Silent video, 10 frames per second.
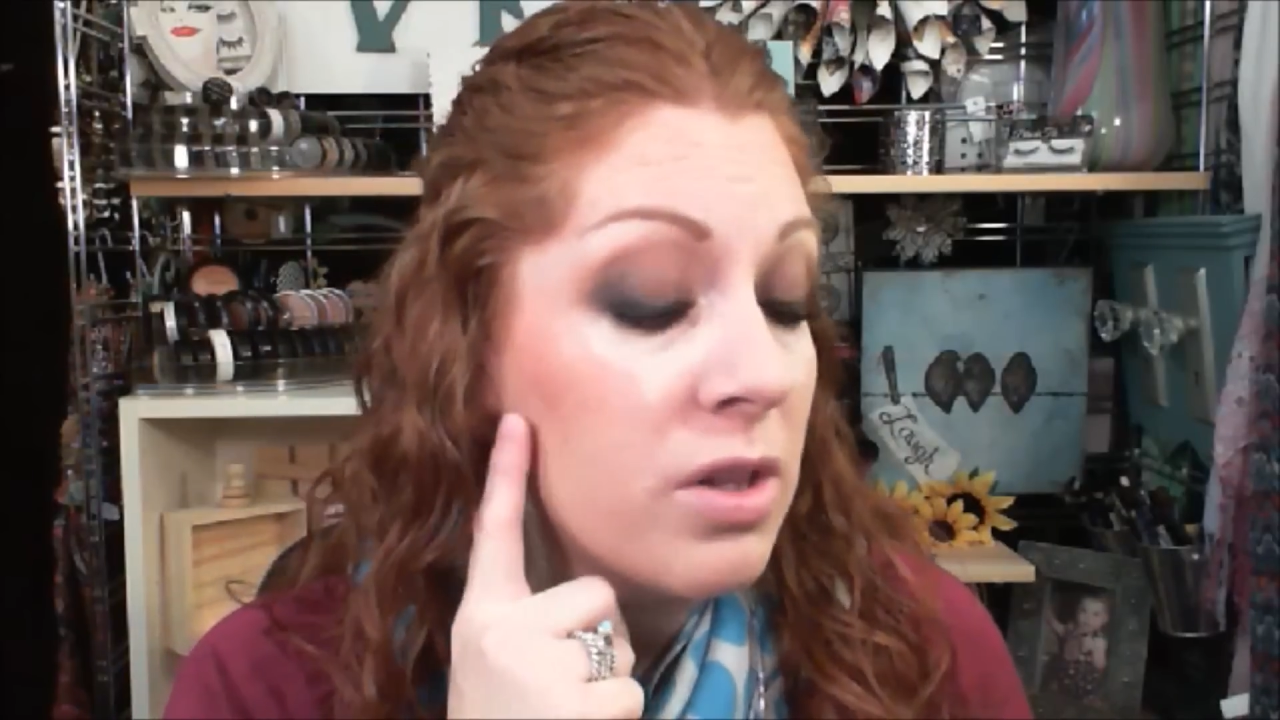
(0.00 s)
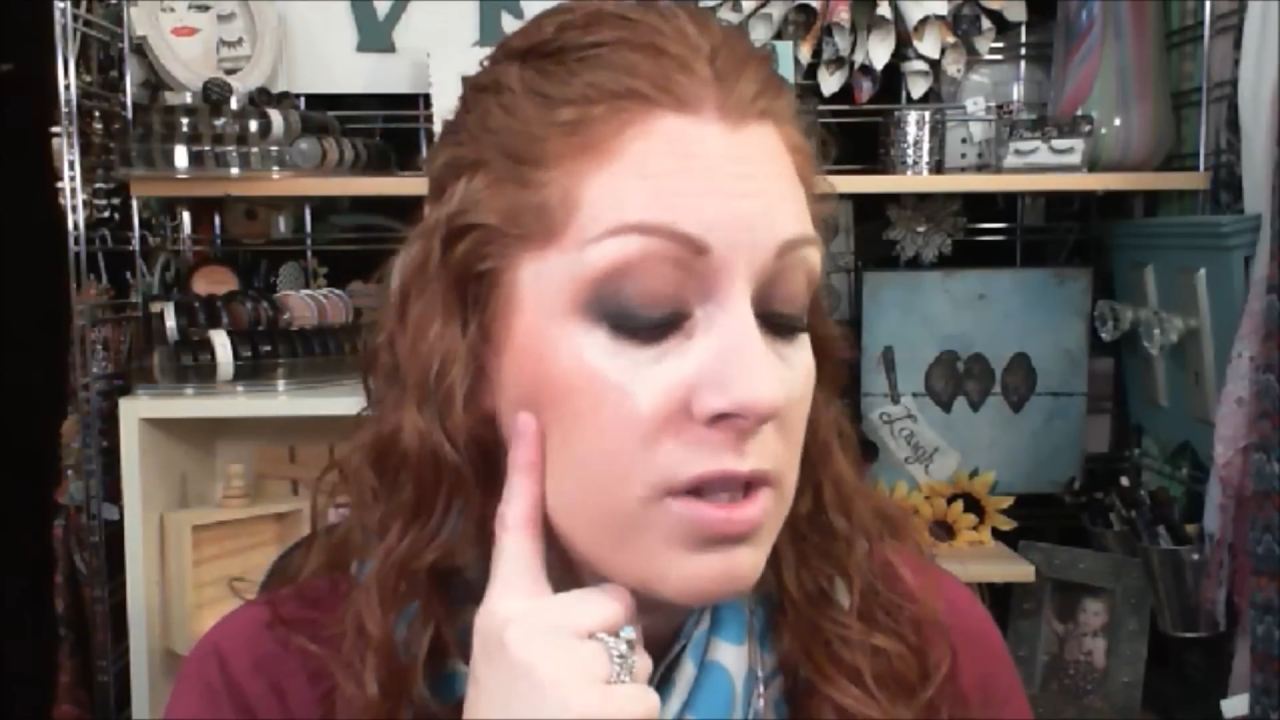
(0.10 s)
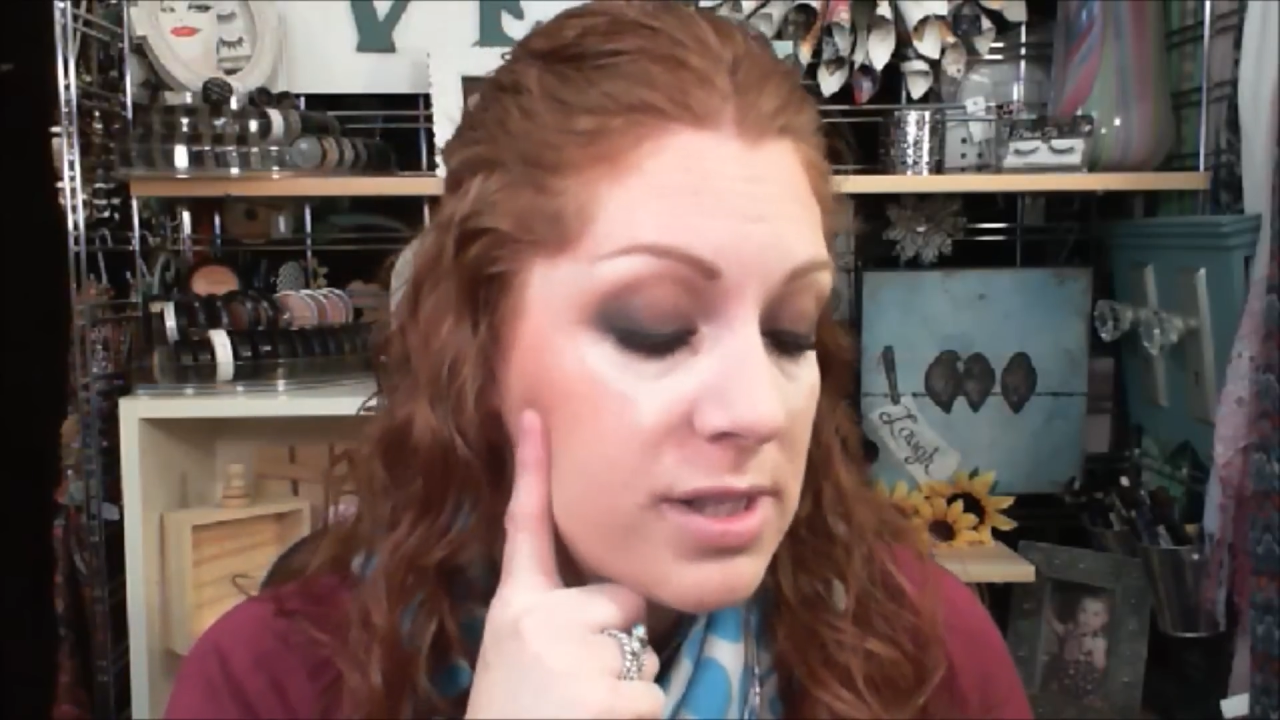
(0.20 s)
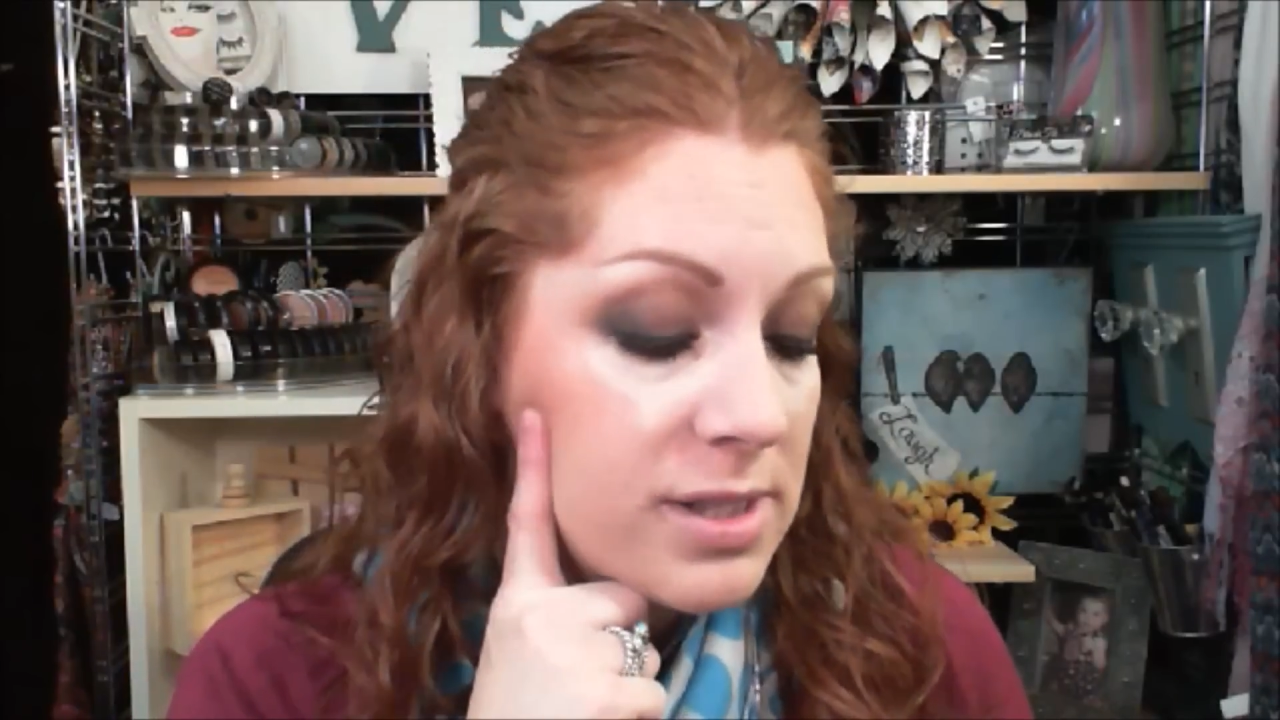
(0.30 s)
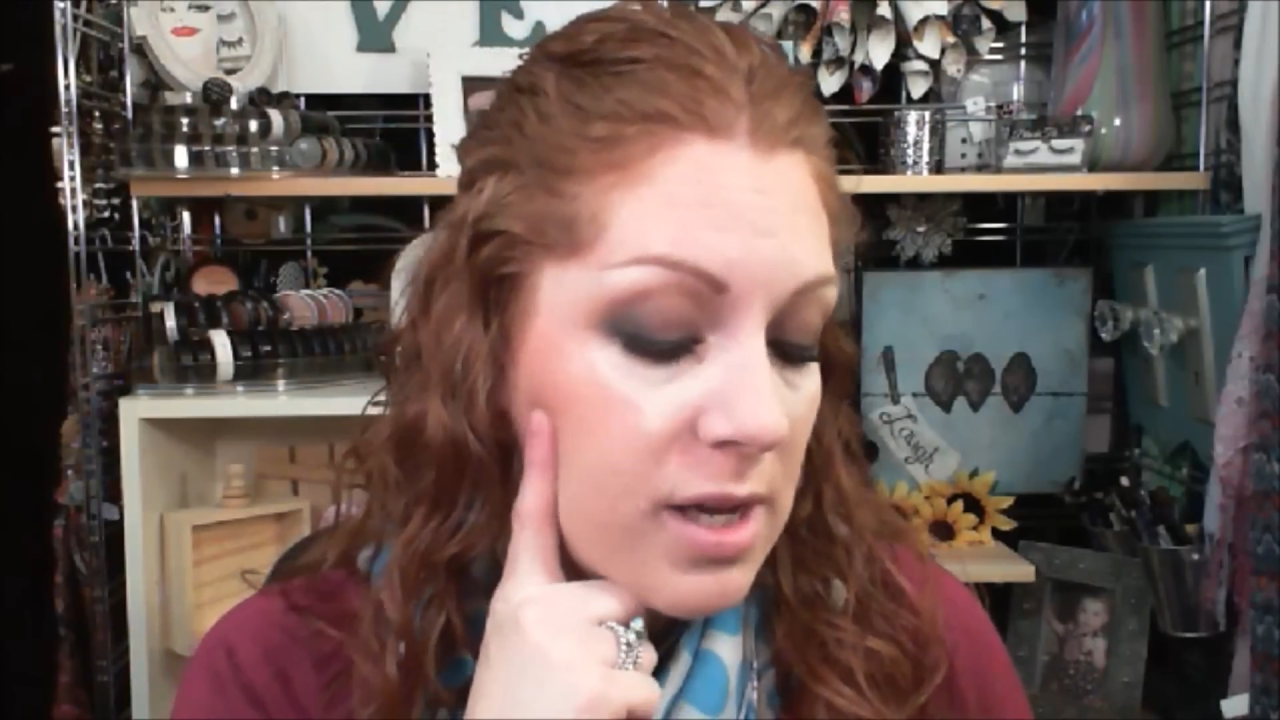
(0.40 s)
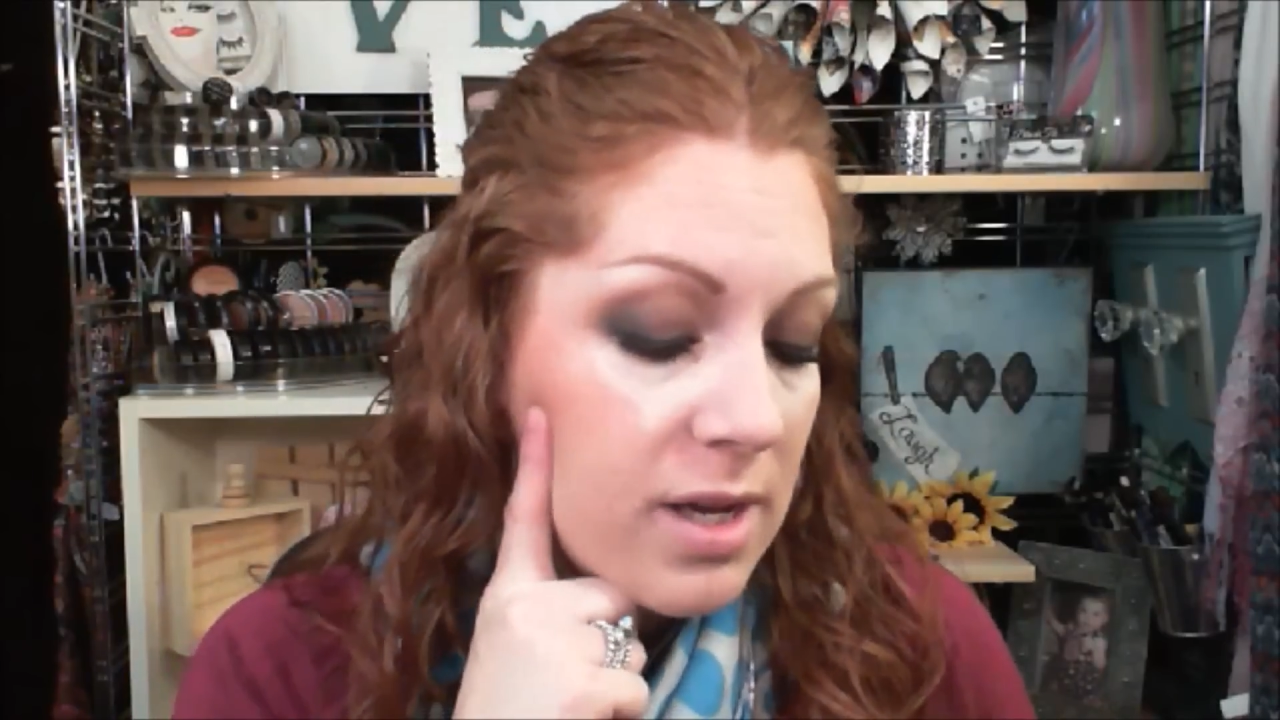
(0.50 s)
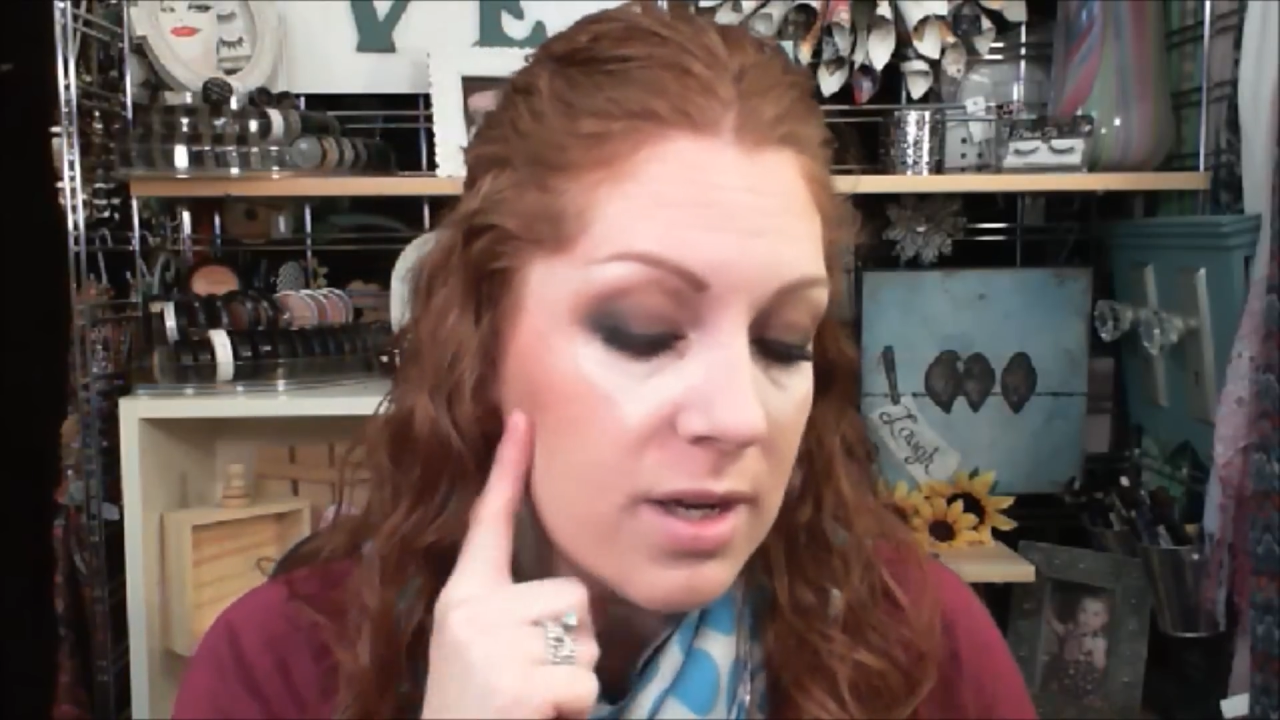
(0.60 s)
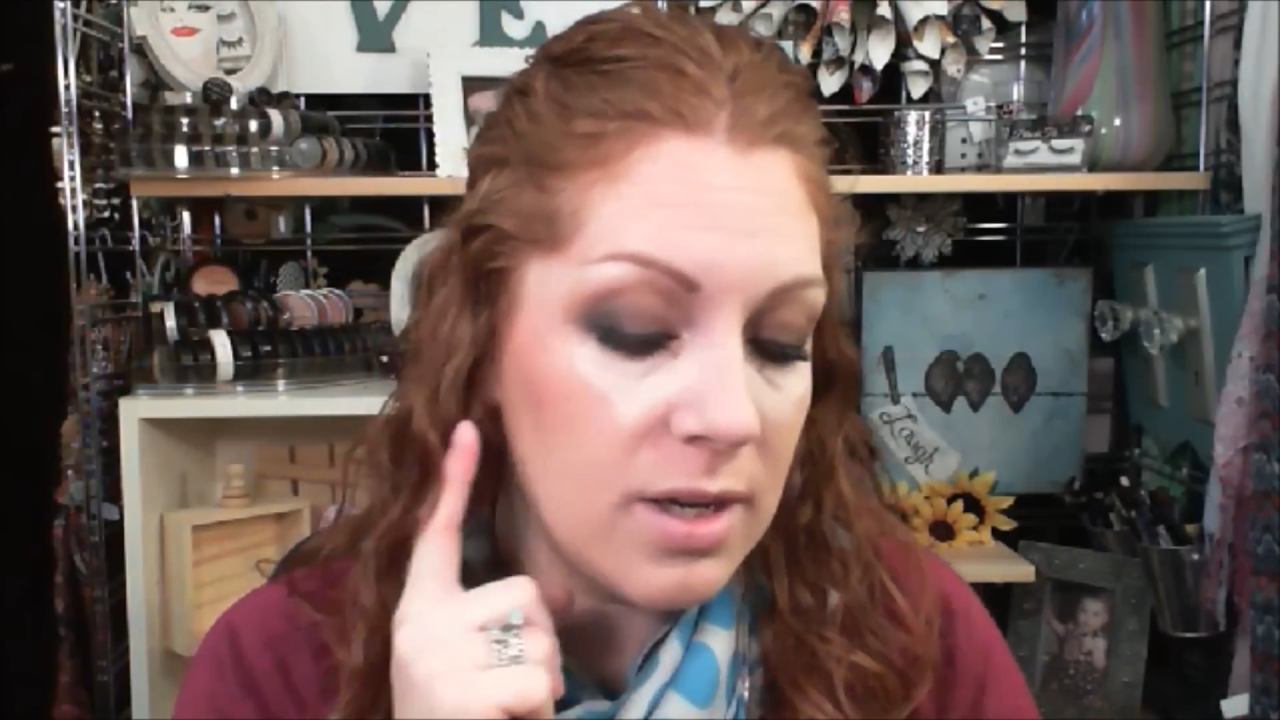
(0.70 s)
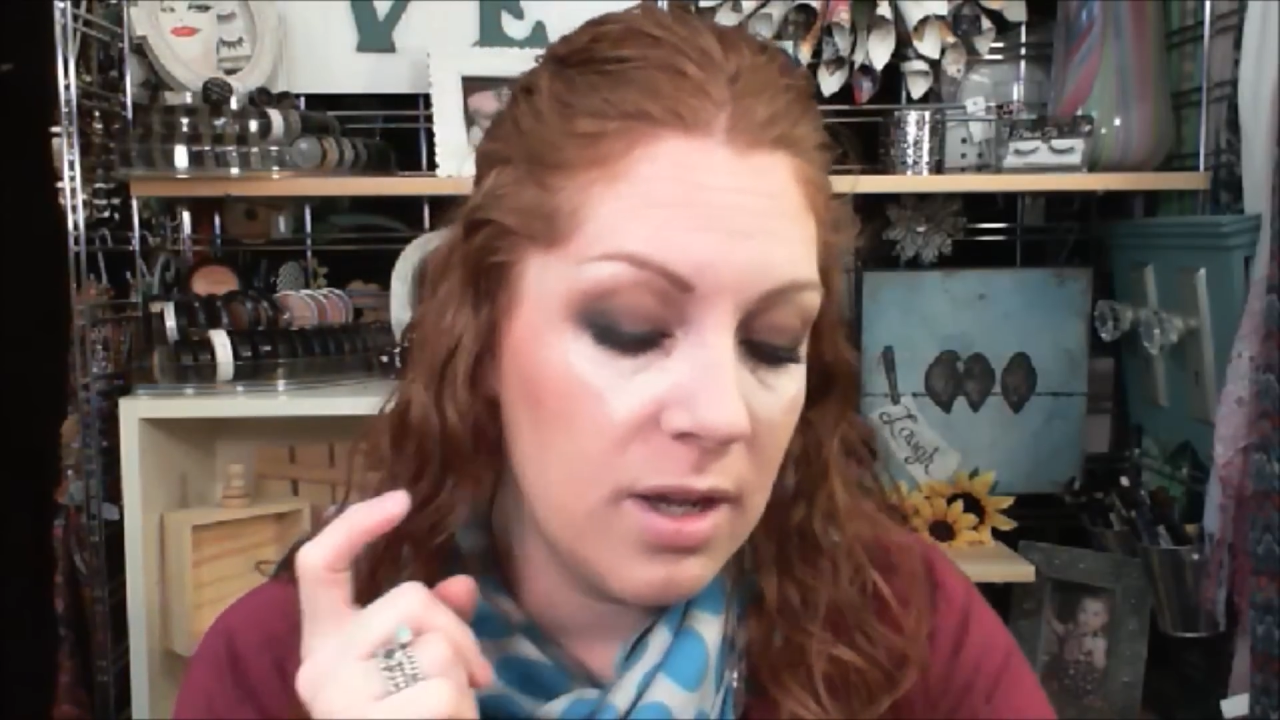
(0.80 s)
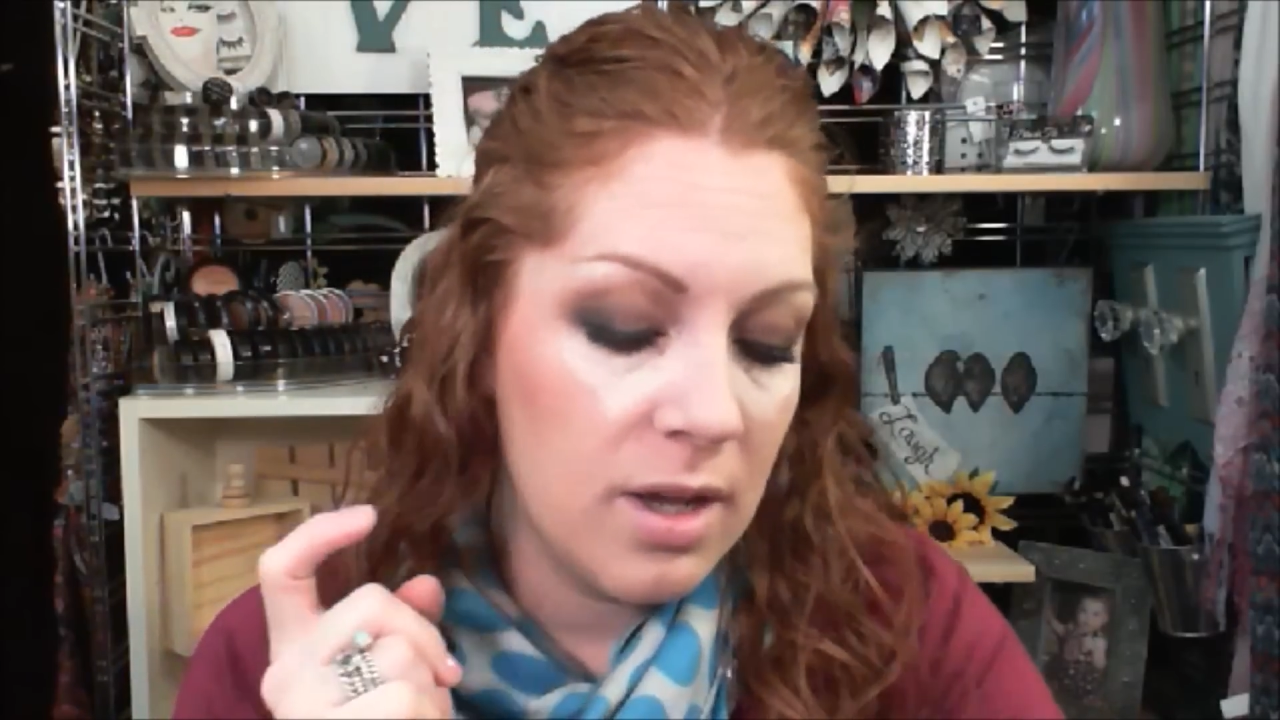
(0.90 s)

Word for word: this side.